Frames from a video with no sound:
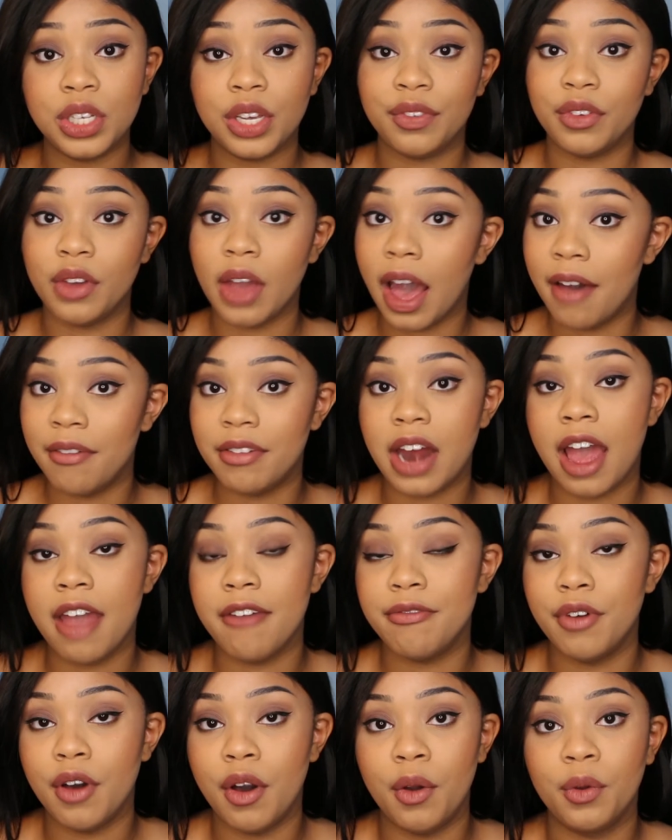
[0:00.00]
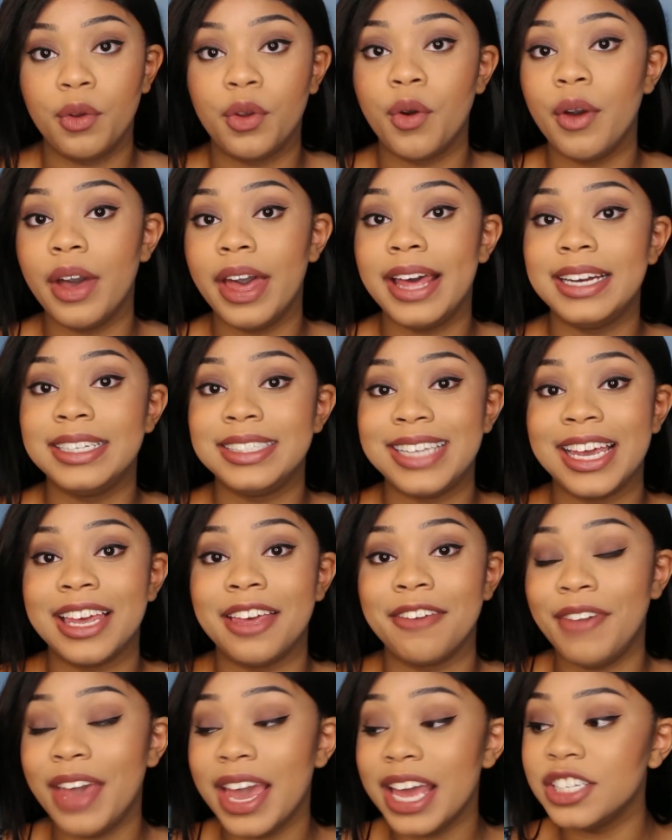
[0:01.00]
If you have an iPhone, go ahead and
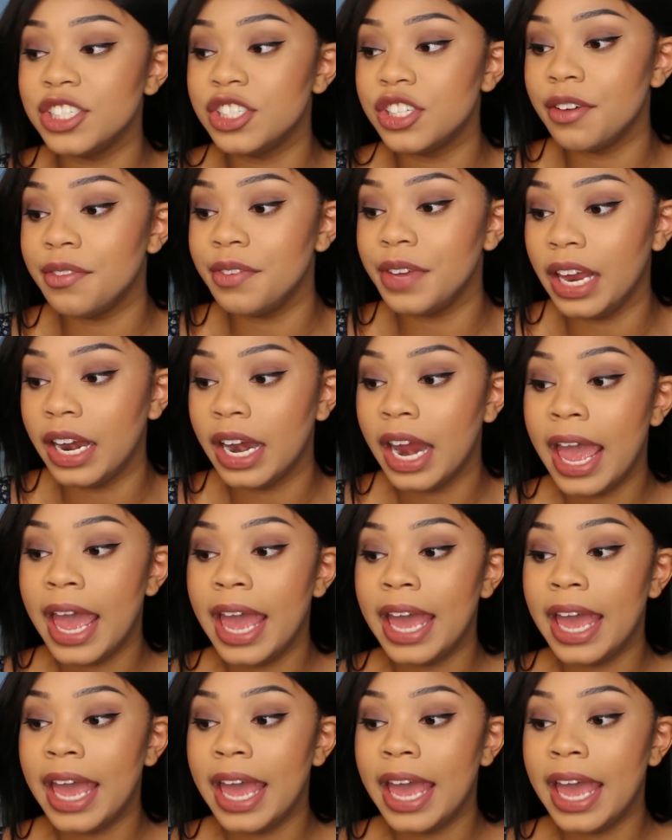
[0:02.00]
take advantage of it.